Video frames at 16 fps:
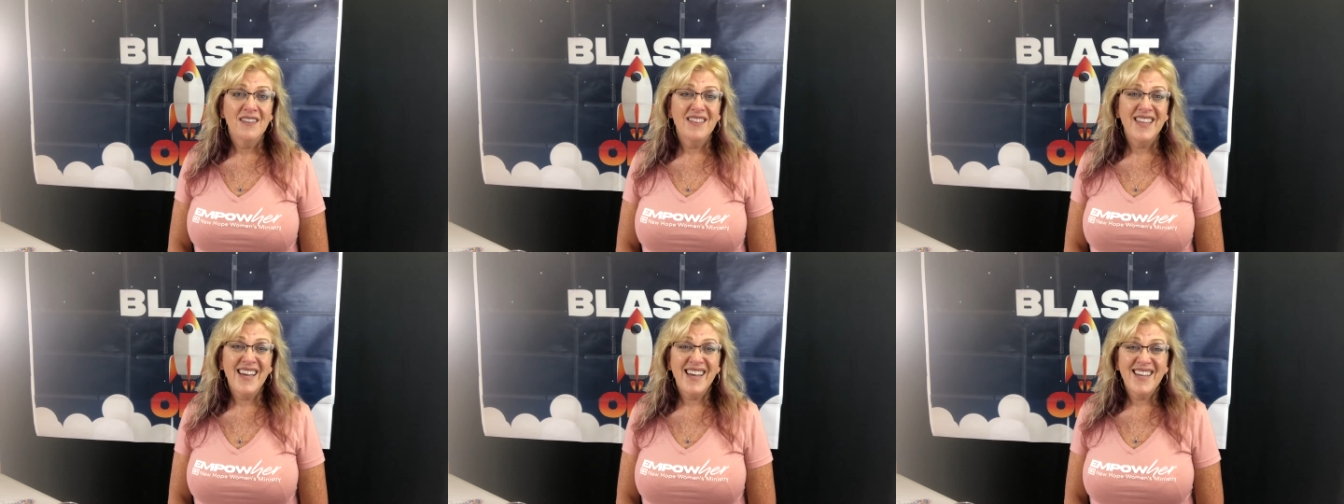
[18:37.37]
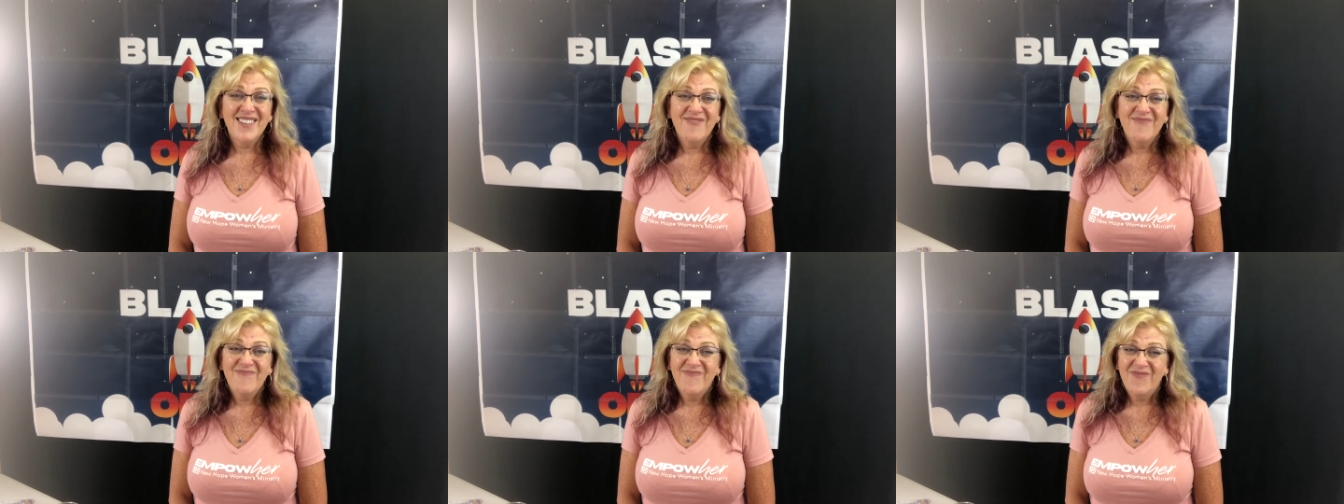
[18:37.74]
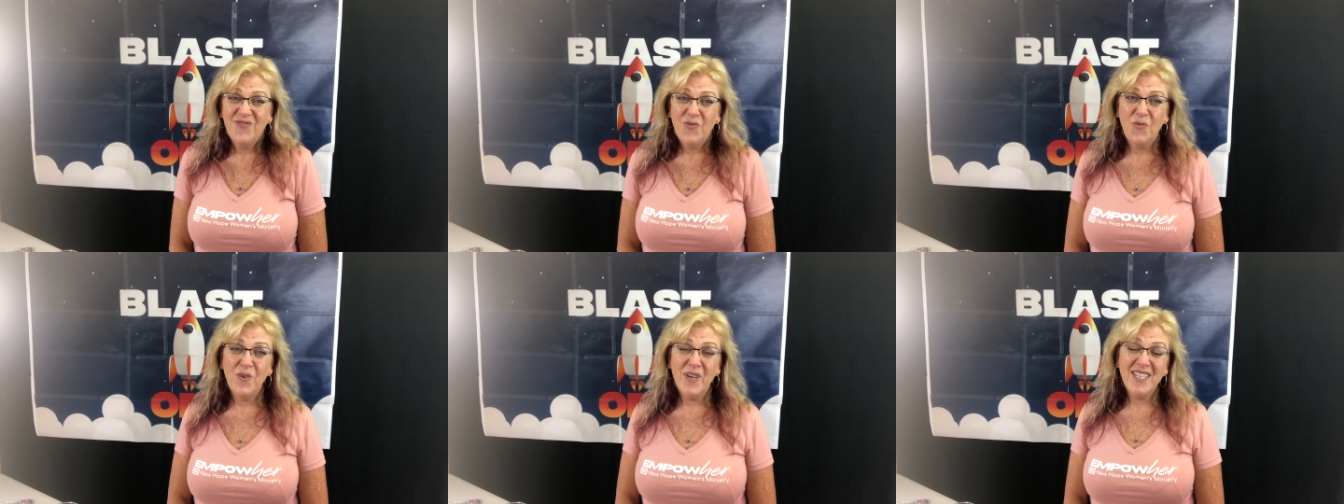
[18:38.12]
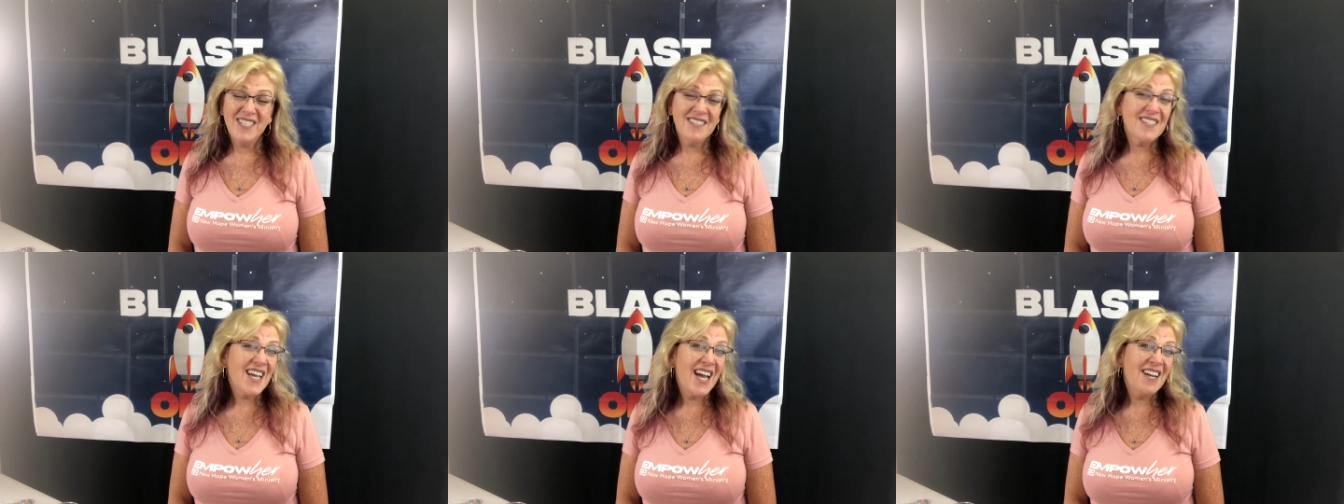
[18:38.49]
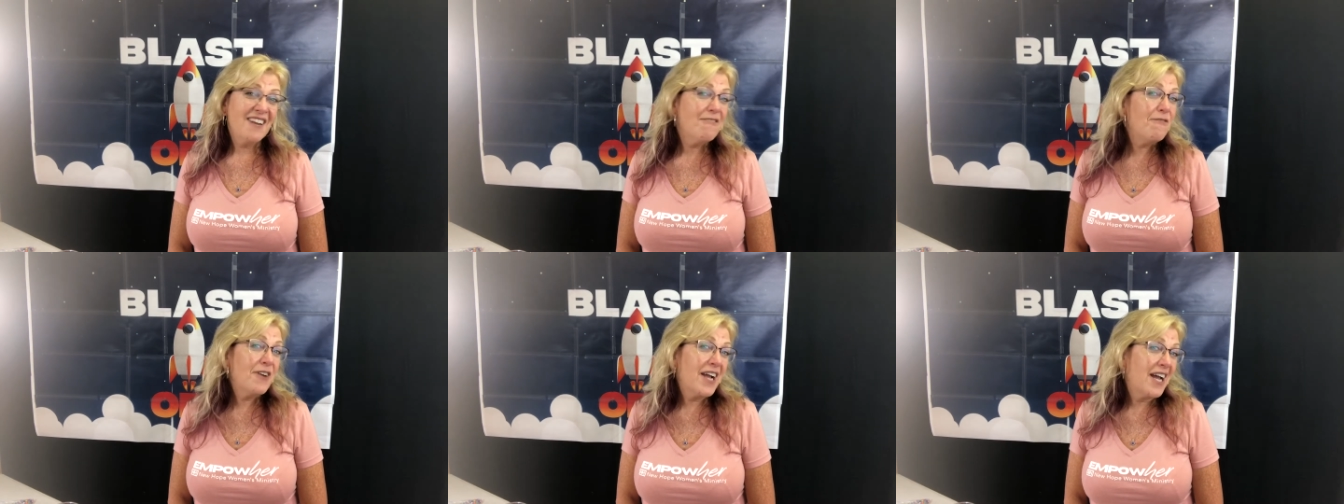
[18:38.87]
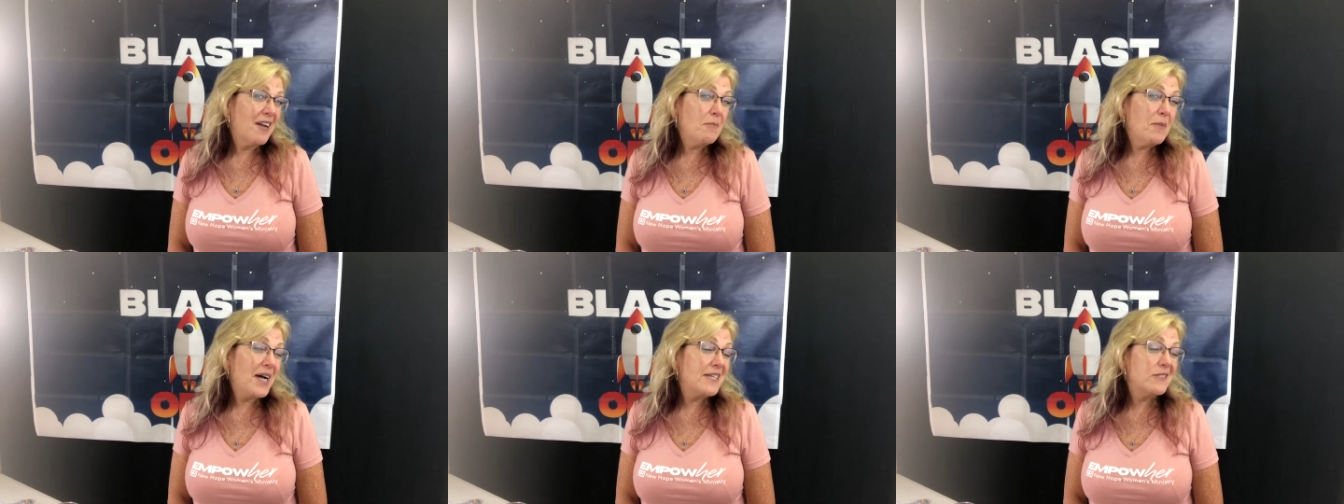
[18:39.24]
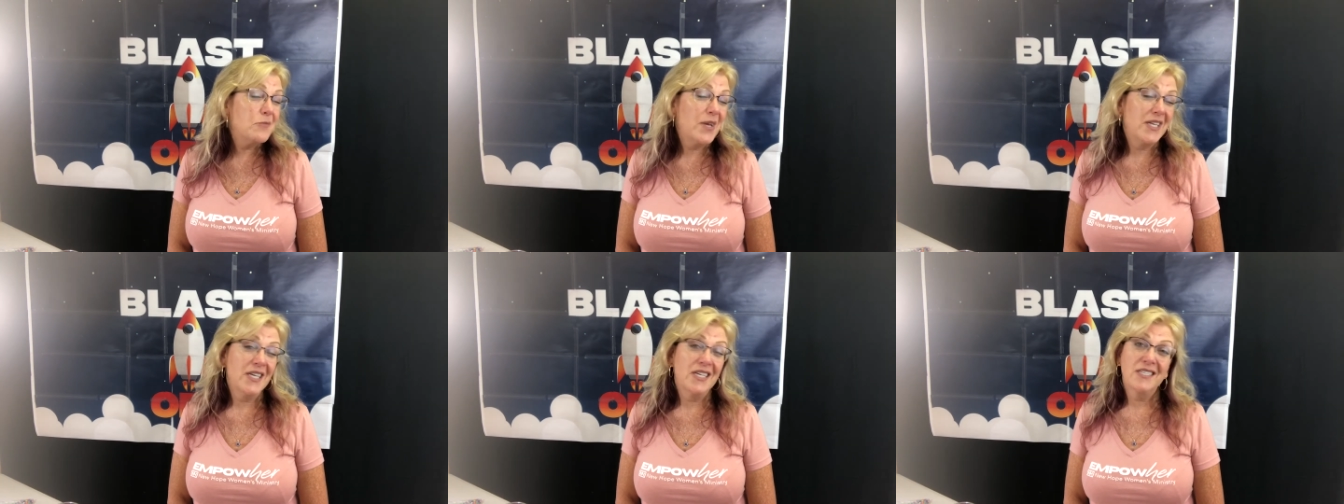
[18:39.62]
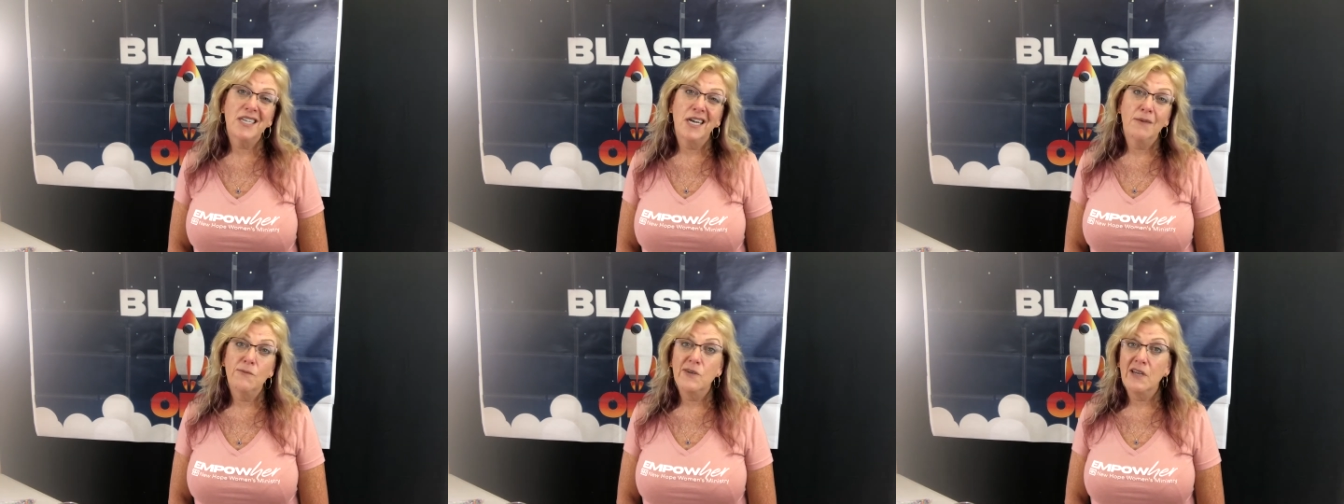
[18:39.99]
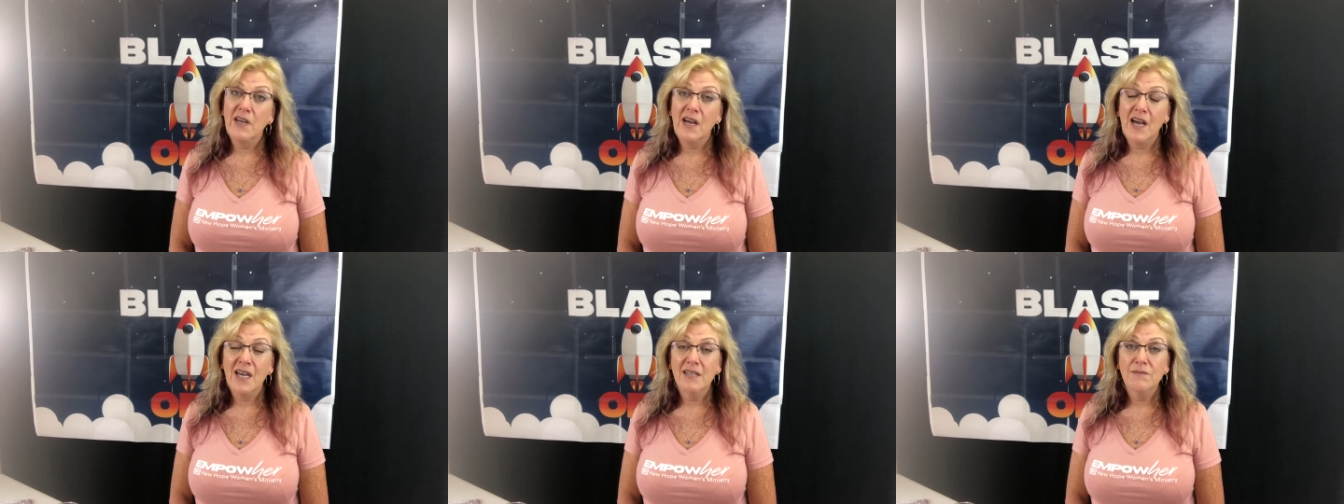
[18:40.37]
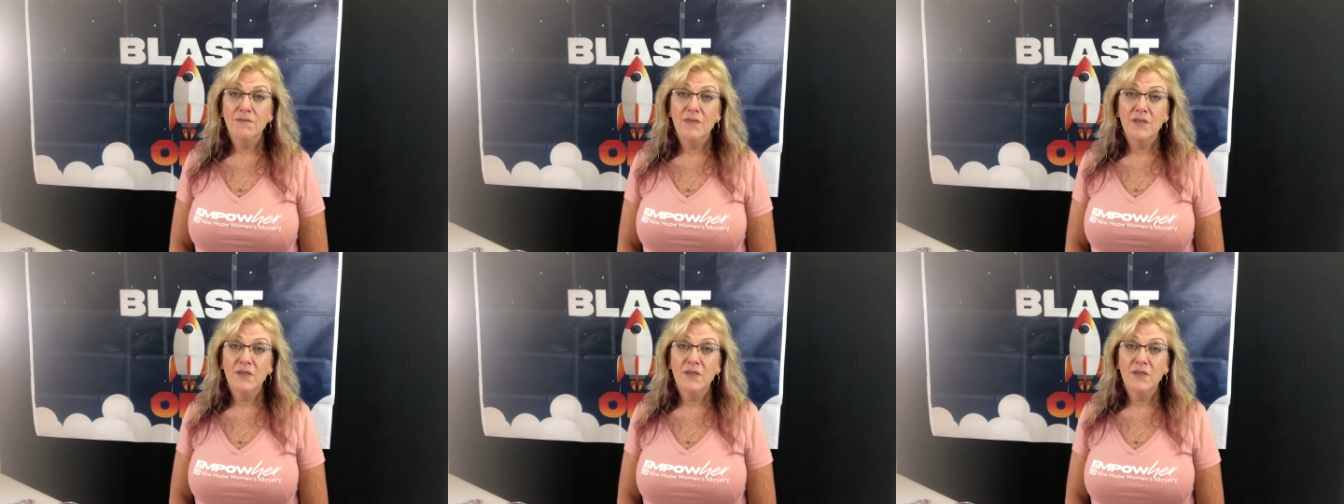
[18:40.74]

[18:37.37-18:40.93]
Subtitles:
that we just kind of forget about spending time with God.